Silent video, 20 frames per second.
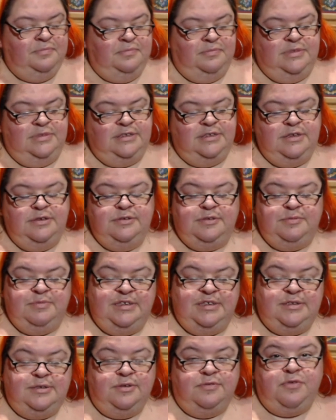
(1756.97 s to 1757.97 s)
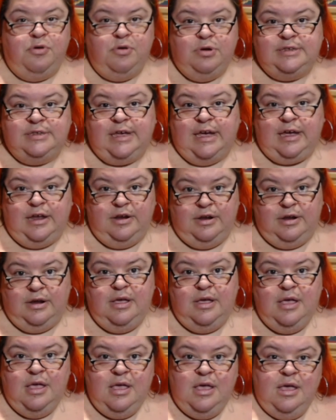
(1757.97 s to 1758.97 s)
Excuse me. So of course I can
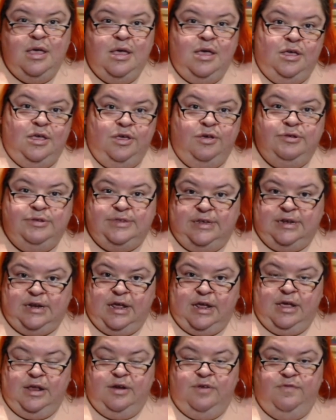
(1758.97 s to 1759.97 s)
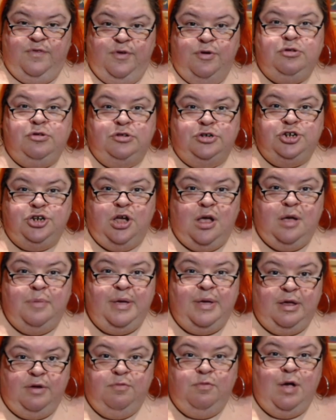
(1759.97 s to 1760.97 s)
use it in Photoshop
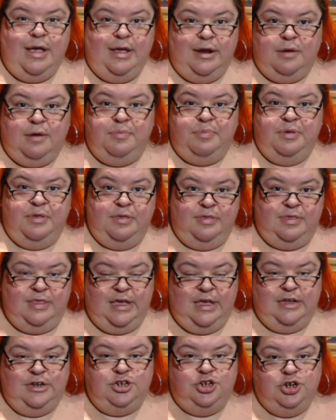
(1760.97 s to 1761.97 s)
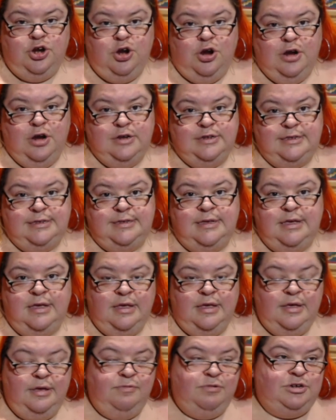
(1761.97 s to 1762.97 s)
and write up the charts,
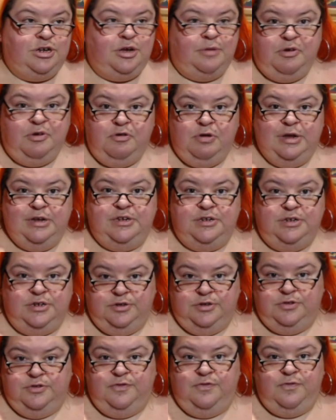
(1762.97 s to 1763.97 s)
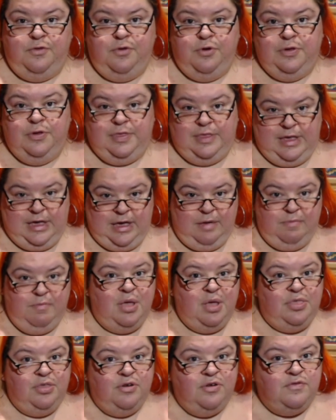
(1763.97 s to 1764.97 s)
which I'm going to do for the
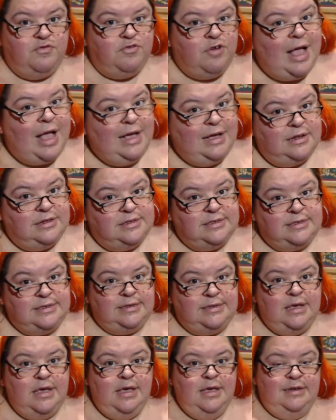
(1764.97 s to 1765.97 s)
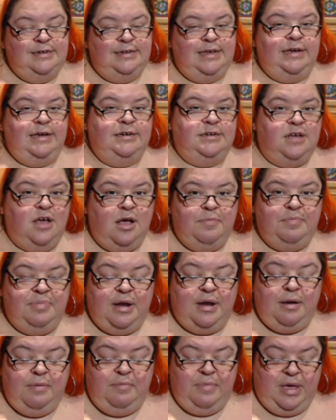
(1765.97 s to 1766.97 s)
Mother of Dragons tank top
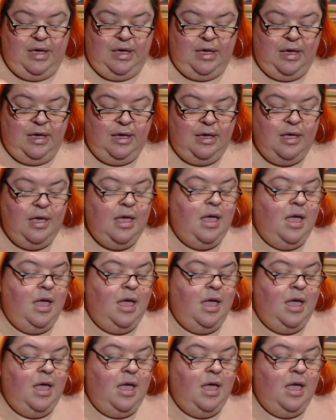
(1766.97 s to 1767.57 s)
that I'm making.